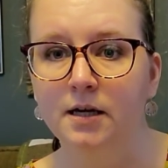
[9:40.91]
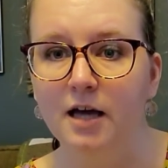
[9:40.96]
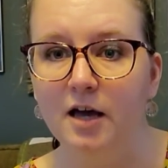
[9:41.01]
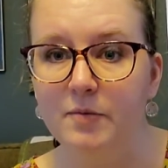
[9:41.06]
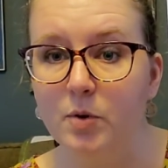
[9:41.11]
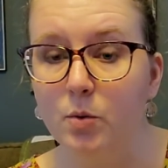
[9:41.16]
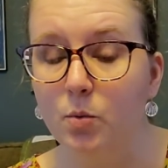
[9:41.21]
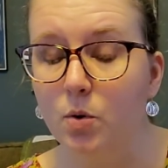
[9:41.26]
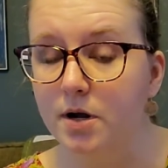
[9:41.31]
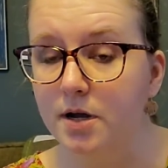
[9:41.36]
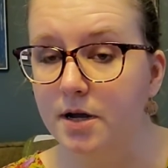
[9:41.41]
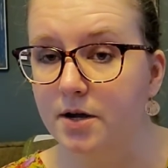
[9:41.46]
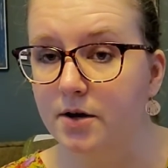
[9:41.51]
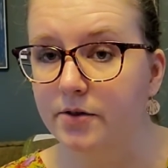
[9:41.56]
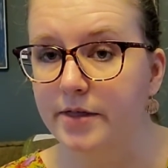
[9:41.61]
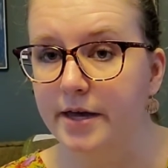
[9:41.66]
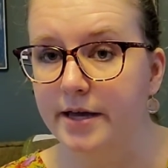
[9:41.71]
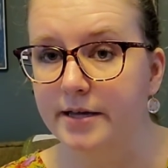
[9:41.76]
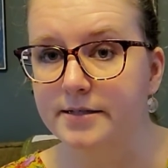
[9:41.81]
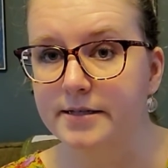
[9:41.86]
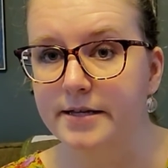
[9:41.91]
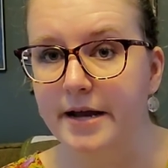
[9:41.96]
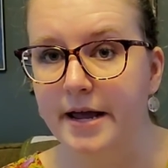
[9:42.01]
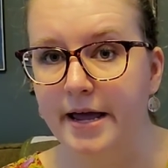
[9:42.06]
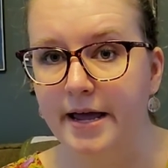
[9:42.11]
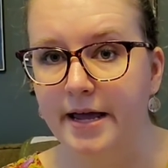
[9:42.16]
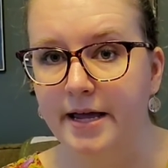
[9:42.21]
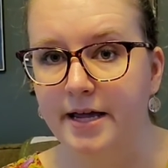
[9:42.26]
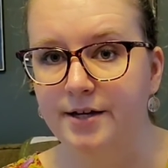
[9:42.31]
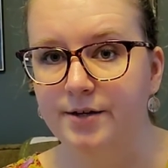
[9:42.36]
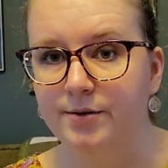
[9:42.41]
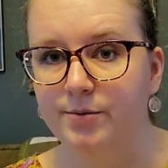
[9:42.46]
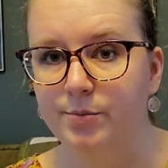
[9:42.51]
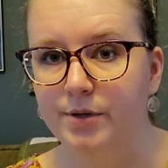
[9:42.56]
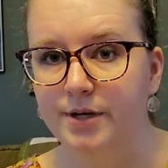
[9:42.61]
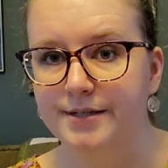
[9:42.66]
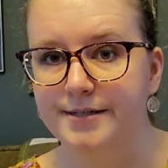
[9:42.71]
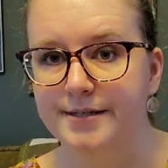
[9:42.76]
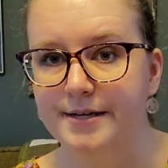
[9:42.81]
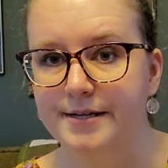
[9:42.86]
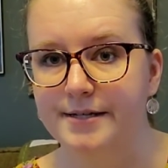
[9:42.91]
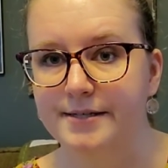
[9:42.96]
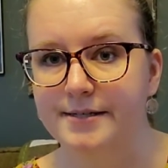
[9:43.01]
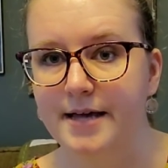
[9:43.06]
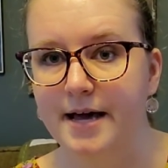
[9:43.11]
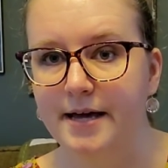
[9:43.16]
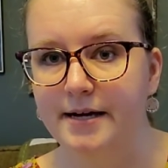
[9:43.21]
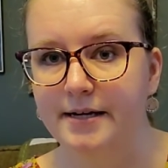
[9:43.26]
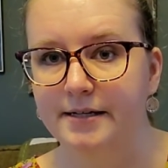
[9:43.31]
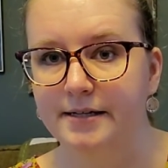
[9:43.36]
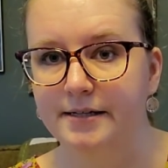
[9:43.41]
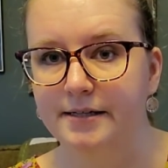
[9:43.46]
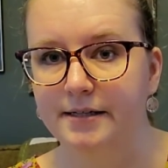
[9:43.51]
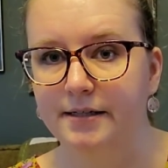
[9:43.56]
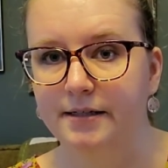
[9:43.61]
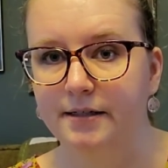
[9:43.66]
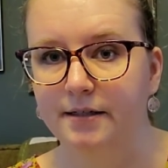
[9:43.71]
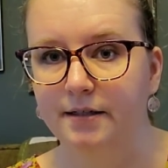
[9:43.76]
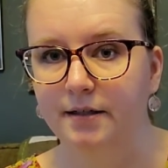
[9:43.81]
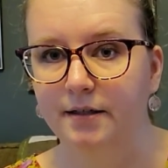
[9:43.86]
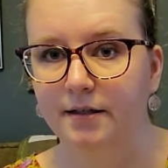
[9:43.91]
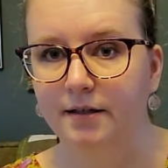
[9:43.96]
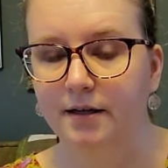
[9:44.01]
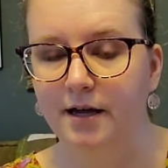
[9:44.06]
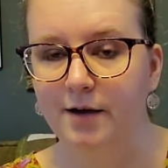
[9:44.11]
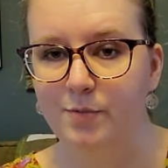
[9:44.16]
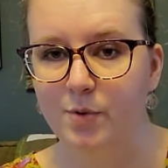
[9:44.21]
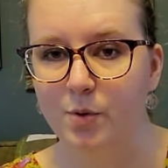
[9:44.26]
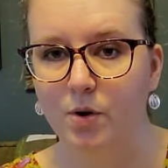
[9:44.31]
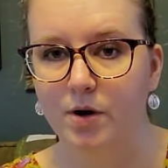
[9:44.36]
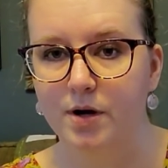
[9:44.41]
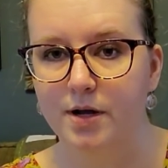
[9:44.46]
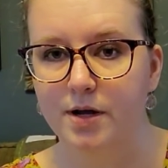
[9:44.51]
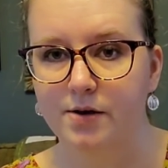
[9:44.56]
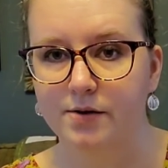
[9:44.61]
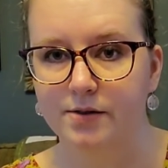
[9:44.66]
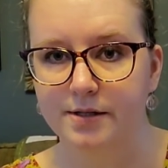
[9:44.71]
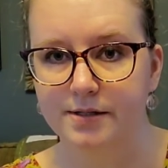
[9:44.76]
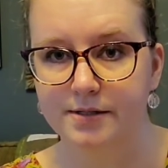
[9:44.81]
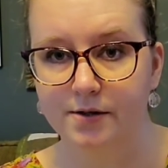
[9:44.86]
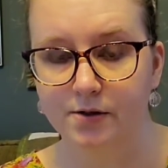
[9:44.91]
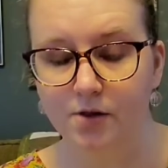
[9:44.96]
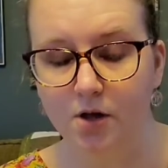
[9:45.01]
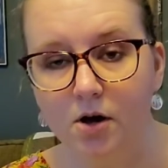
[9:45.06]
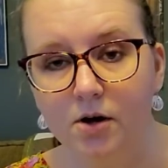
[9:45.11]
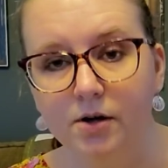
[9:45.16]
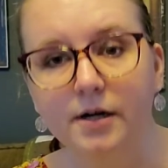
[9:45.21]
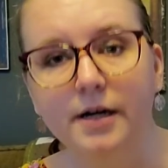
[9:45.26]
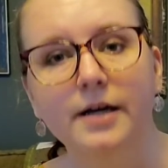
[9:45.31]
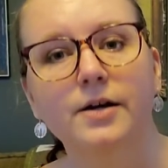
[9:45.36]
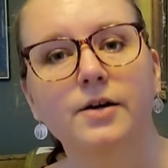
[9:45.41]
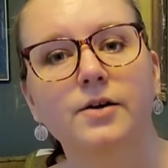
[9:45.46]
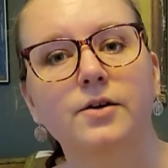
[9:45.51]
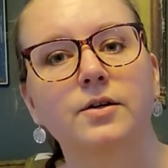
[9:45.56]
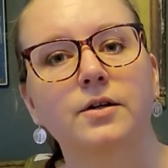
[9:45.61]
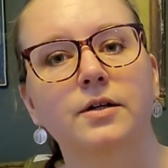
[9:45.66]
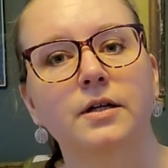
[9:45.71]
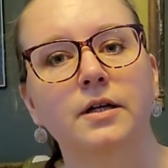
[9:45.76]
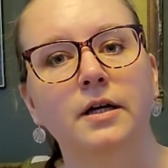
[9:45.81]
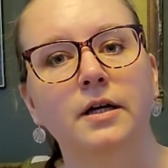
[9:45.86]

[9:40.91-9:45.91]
I've been working on that today because I decided I've been working on this so long now.